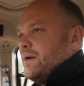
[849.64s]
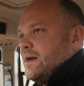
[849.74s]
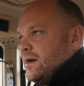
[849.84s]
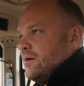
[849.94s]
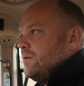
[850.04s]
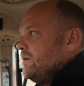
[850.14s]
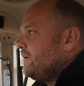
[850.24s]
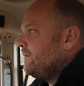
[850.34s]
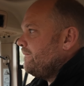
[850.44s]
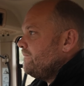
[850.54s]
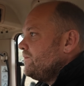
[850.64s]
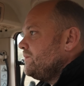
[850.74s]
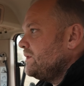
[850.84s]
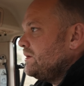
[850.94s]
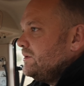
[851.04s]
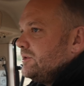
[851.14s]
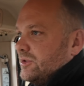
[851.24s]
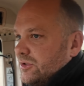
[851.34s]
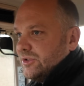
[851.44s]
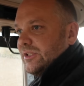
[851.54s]
about
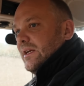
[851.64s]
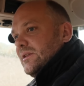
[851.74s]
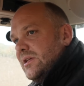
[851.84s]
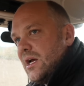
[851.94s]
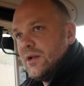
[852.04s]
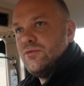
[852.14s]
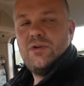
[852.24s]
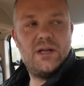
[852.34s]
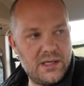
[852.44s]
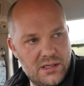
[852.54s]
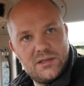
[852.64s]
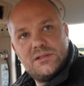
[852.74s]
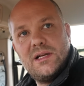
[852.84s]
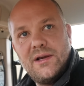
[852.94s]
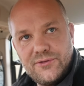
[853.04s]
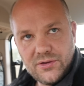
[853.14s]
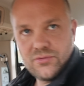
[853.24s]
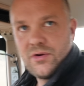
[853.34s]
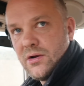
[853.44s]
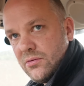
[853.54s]
600 acres left to
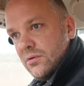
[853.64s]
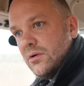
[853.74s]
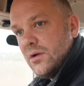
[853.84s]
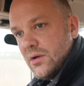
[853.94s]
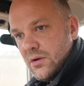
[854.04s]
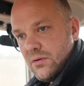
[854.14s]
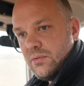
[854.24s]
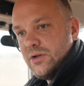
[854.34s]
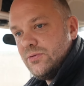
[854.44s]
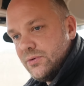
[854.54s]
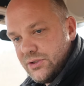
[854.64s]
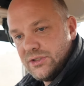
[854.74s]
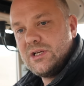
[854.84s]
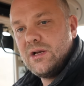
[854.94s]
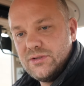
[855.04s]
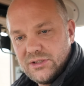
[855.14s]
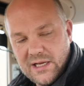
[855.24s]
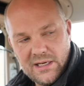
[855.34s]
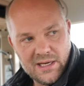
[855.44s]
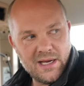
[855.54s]
drill, which we'll just go
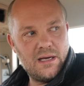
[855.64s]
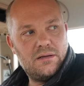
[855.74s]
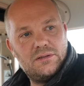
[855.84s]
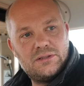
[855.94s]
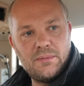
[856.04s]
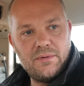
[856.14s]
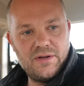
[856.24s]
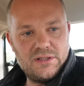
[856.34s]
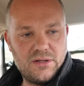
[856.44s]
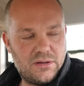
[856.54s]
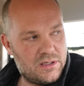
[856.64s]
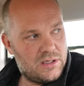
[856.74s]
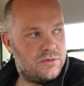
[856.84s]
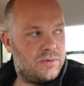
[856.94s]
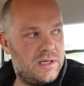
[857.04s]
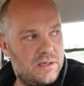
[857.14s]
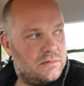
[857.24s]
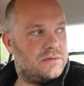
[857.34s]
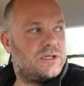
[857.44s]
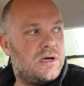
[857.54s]
steady at. Some of it's a third wheat,
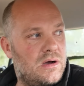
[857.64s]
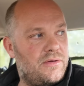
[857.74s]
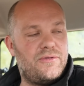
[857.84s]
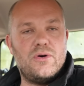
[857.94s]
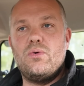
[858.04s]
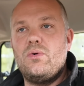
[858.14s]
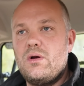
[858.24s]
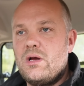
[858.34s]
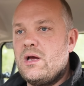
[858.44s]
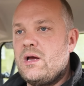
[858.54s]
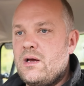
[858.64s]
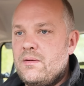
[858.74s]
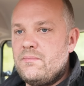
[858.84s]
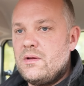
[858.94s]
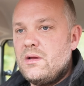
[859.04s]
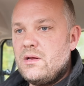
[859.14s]
Skyfall, some